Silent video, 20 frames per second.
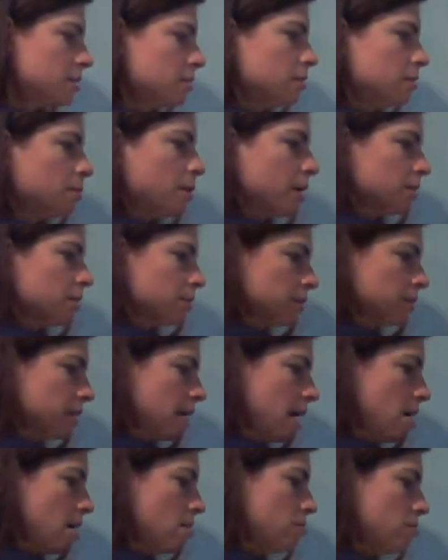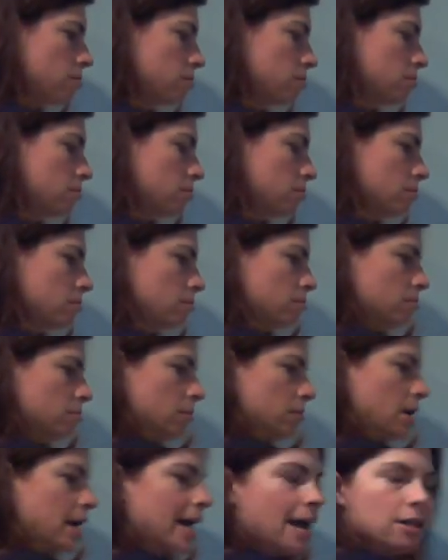The price went down,
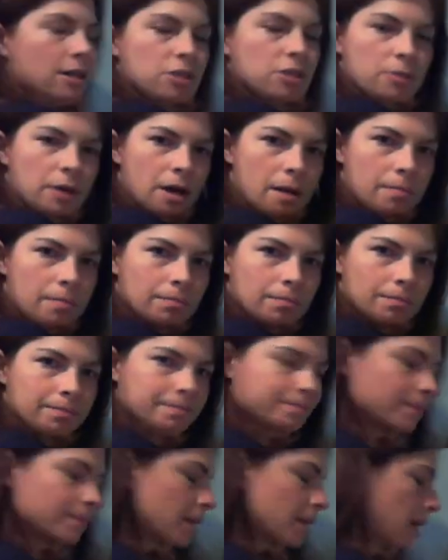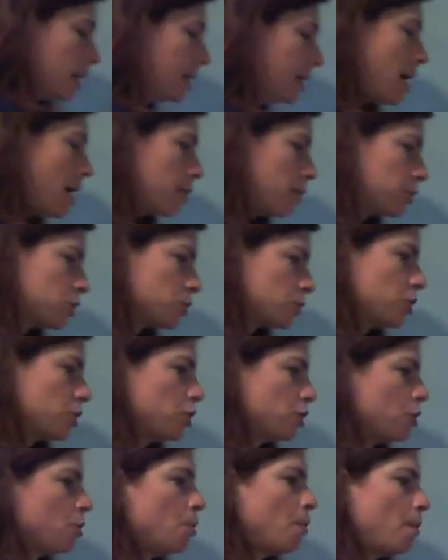accounts went up. Now we just want to
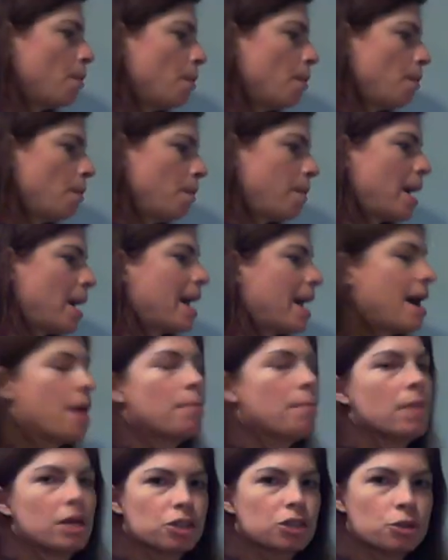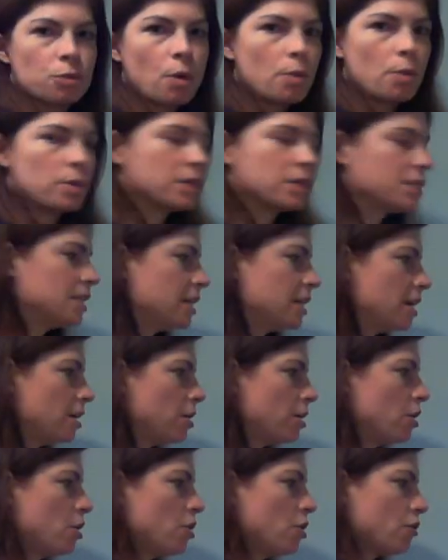know by how much. What was
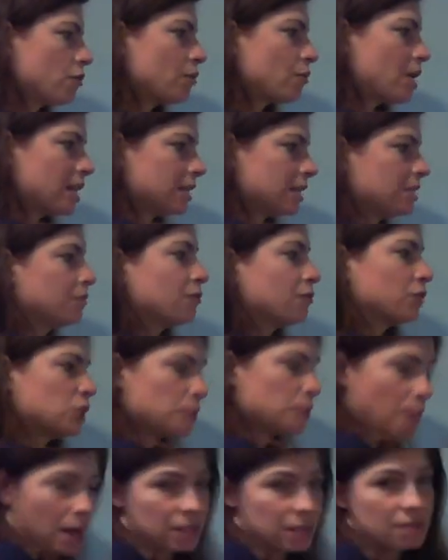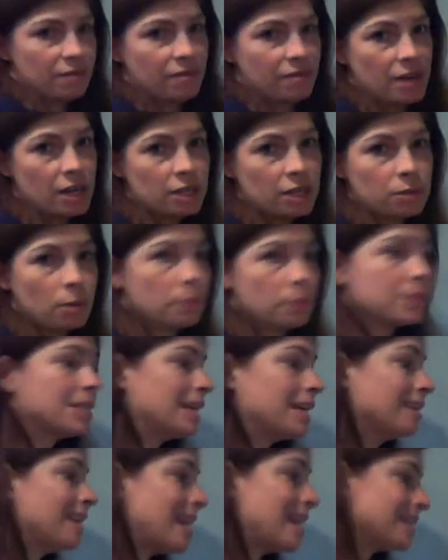the relative responsiveness? What was the
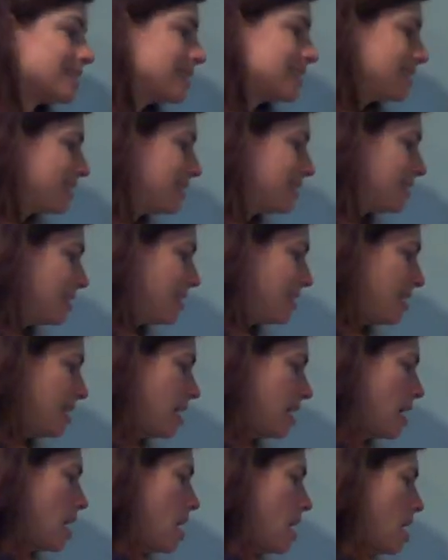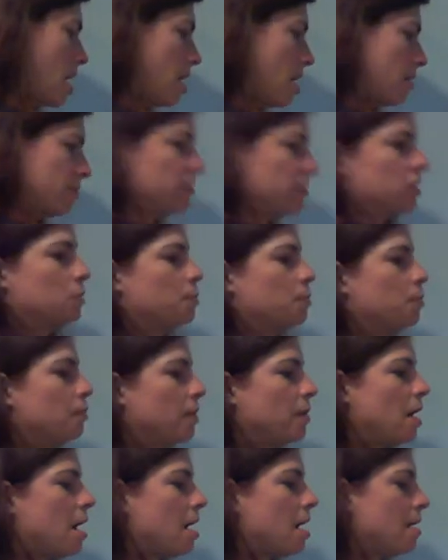elasticity of this
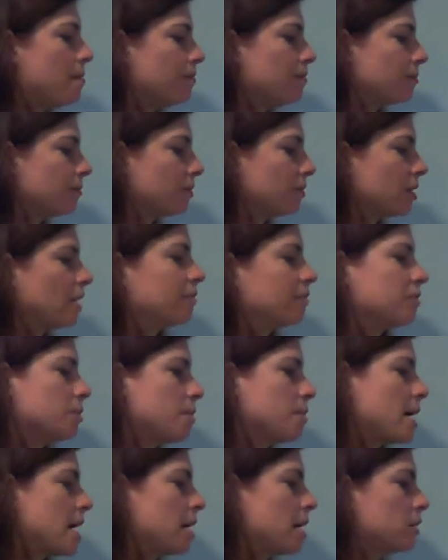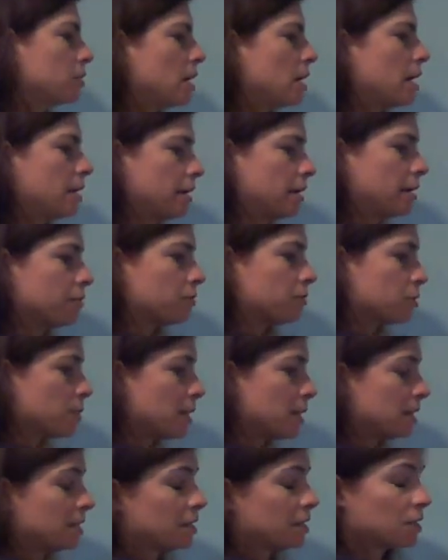of demand in
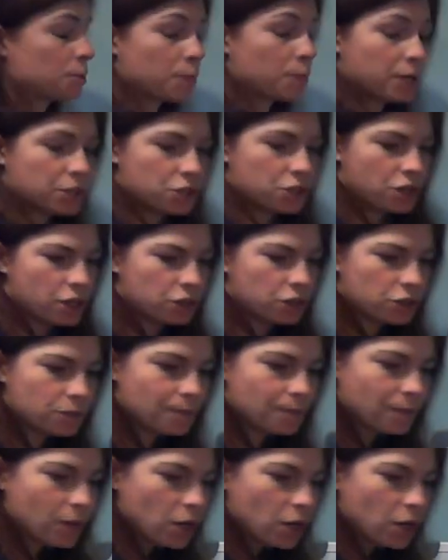response to this price change?